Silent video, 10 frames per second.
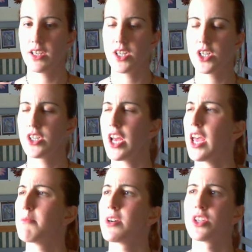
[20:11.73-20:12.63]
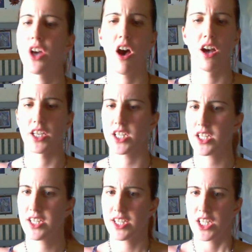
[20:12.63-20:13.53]
Shame on Target.
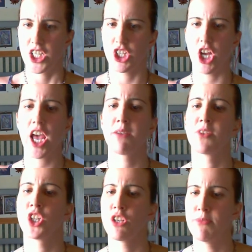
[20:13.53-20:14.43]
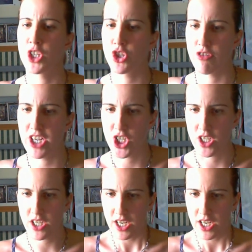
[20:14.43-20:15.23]
Shame on the administration.